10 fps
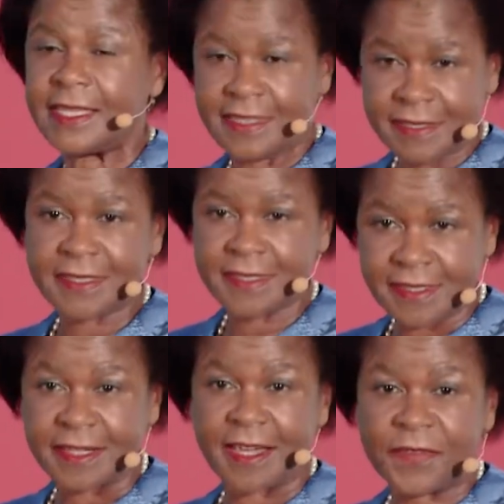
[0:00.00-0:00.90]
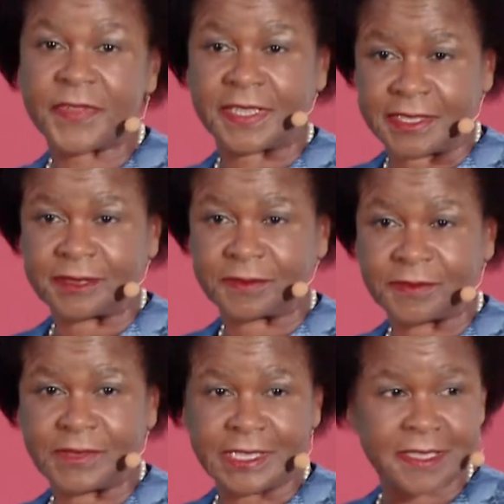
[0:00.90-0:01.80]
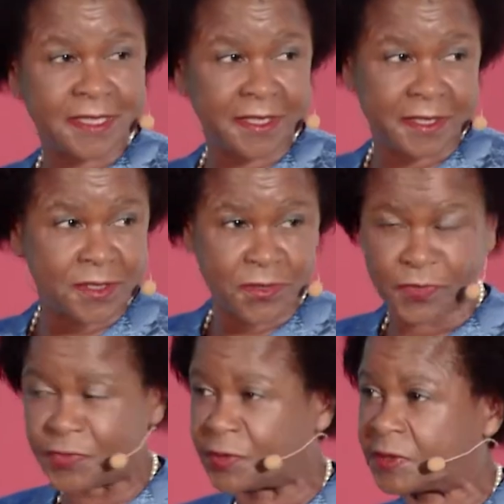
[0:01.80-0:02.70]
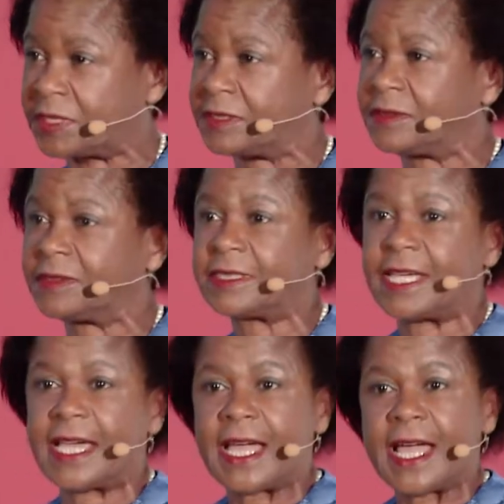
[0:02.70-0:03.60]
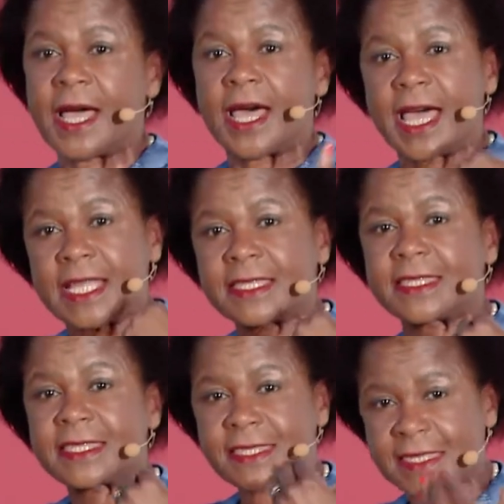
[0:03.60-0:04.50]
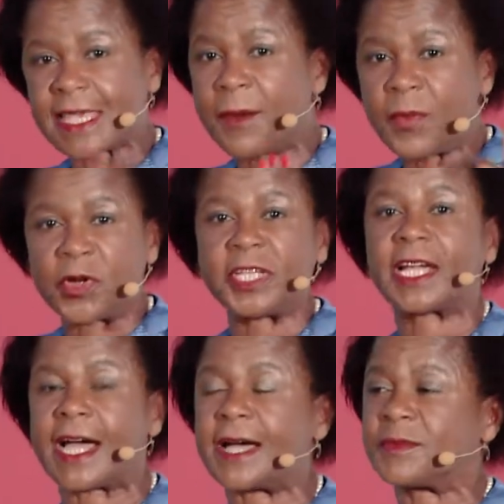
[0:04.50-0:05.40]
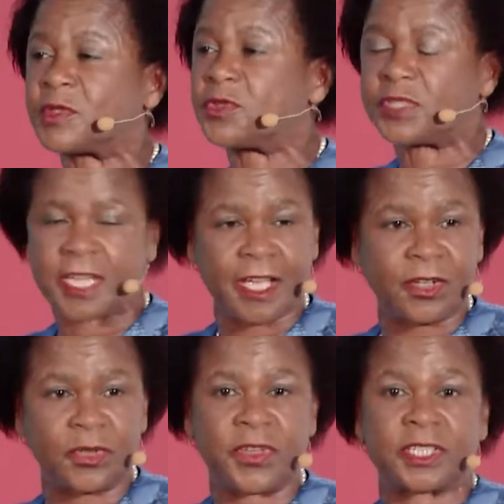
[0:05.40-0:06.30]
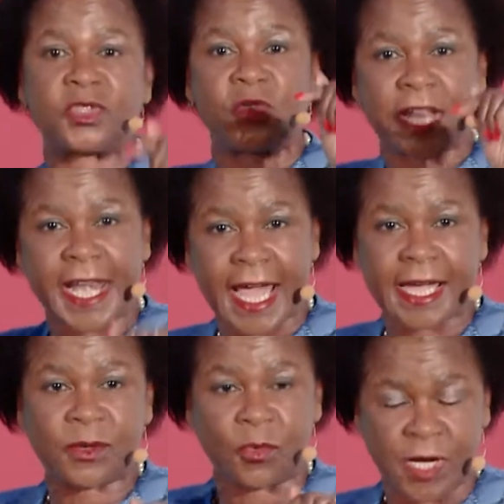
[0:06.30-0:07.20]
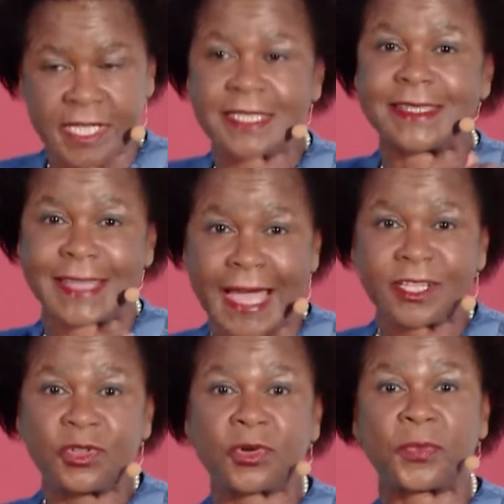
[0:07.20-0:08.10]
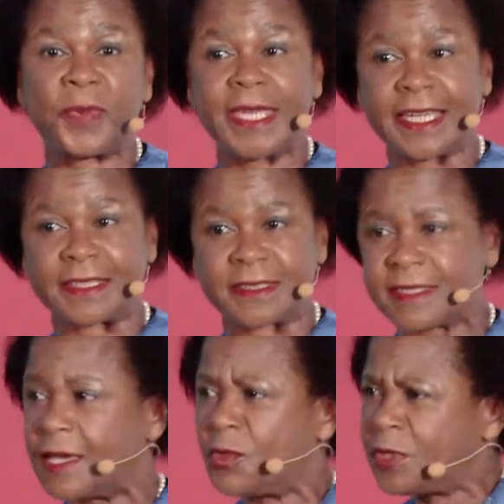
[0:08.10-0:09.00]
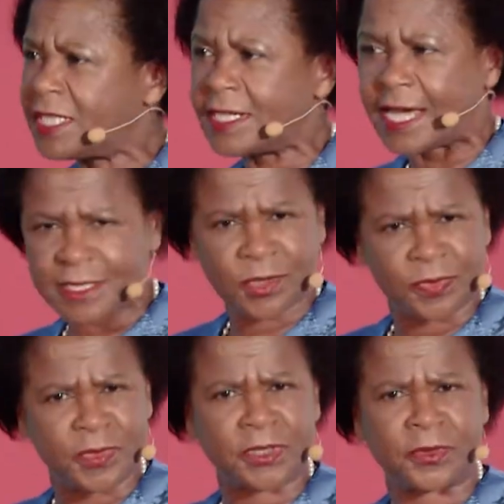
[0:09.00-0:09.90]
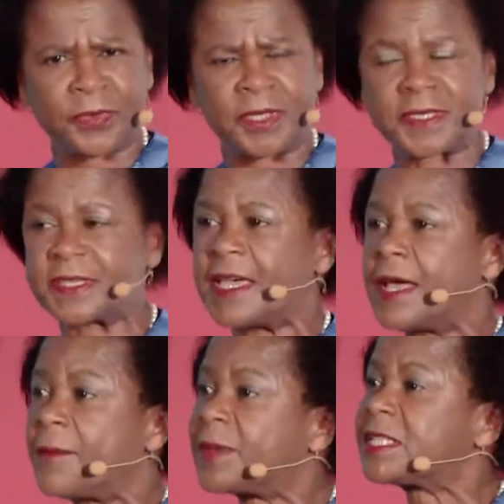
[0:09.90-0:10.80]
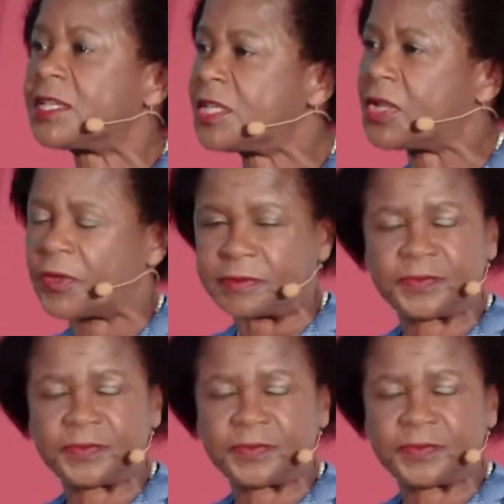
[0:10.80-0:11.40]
This is in Africa, just in case you've forgotten. Somebody comes to tell you that you are non-whites, non-Europeans. We didn't ask to be Europeans, but no.